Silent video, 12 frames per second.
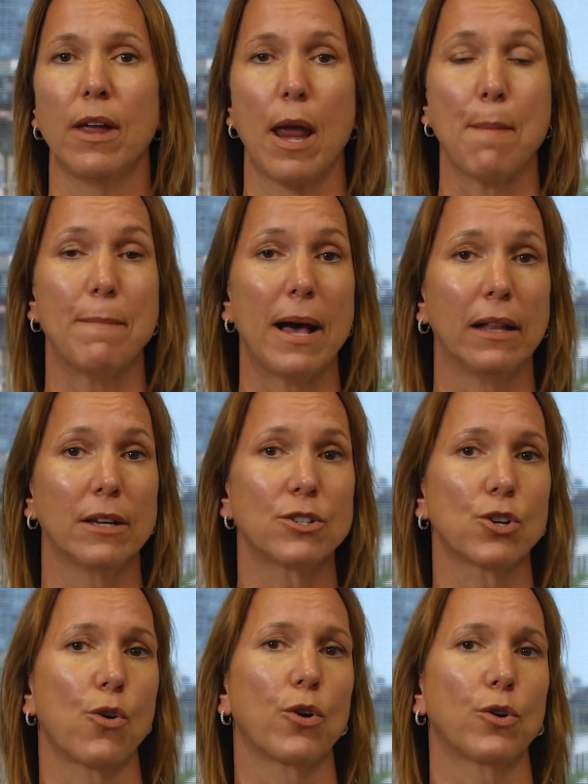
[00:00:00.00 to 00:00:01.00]

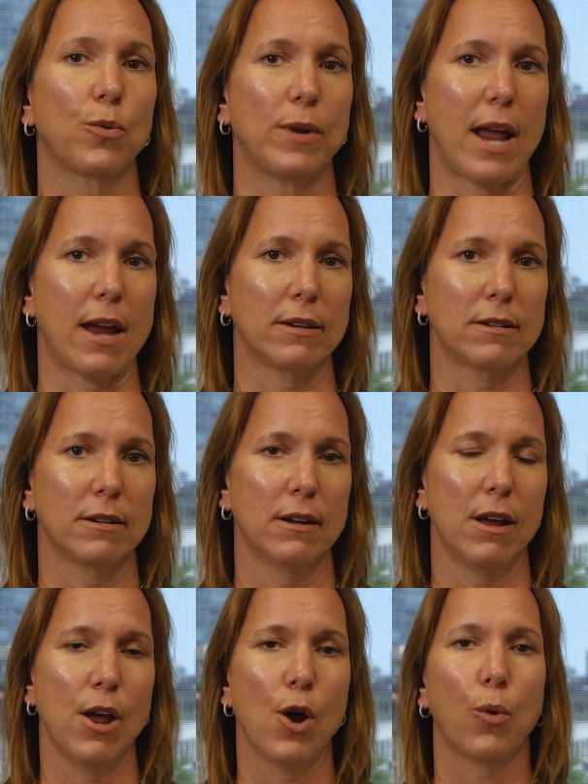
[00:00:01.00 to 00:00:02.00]
embellish, or create?
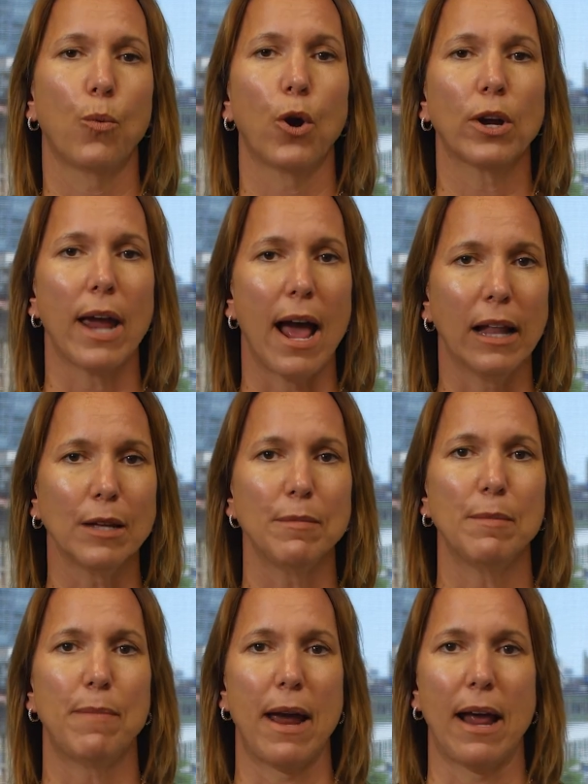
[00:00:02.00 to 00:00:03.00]
Work element by